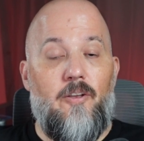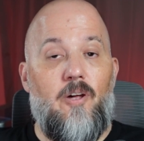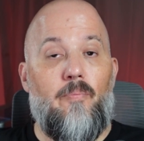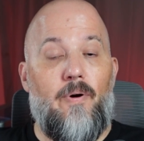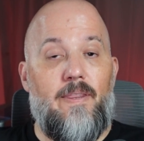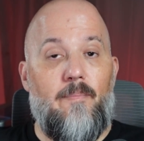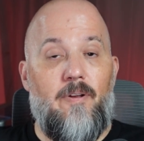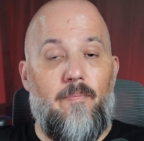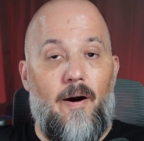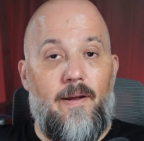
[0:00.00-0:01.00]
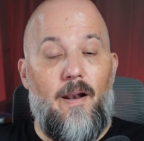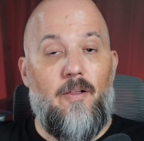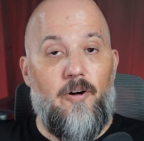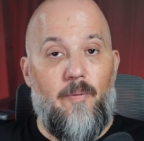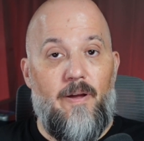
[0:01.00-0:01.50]
to bring them to market a
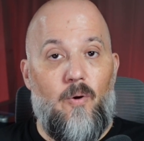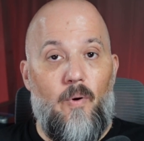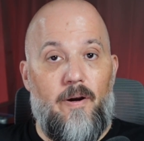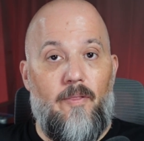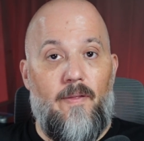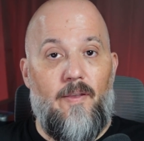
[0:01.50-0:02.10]
little bit quicker than they